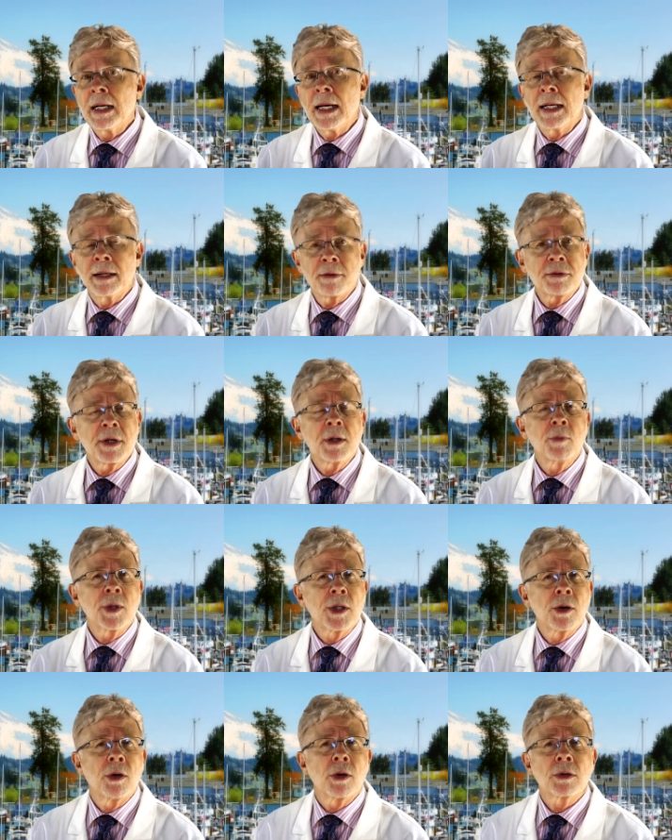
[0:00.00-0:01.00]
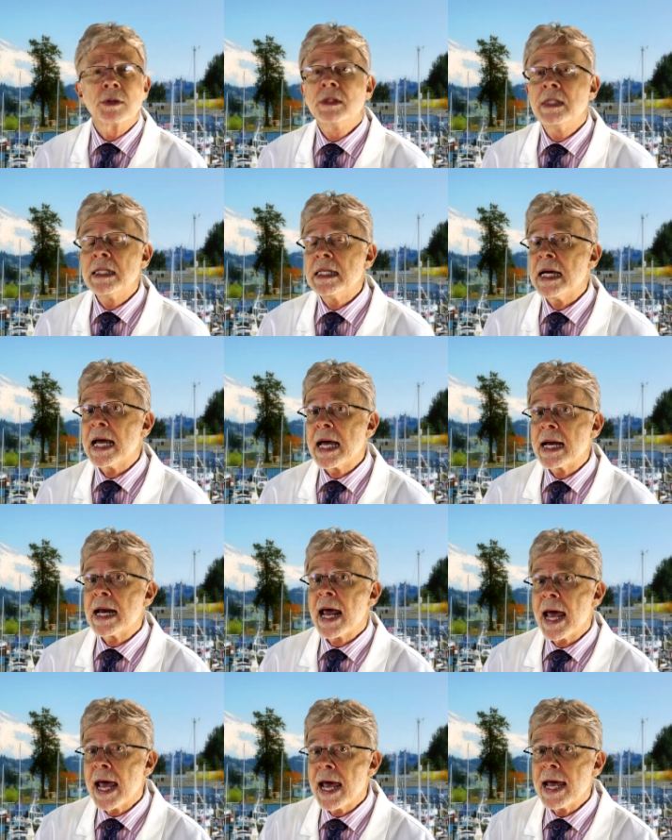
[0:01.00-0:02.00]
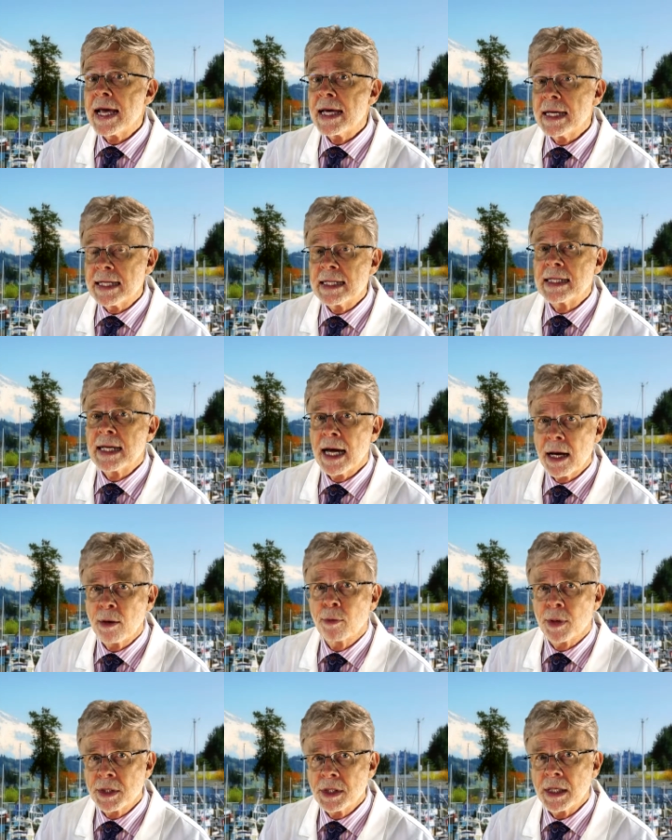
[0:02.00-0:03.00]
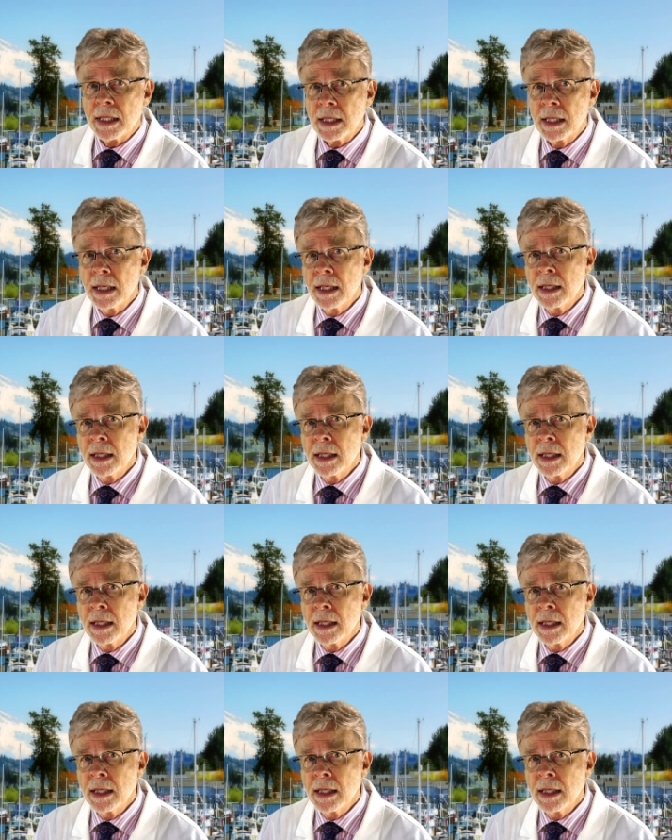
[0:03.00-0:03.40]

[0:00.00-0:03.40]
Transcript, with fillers: and a thing we call D N A integrity.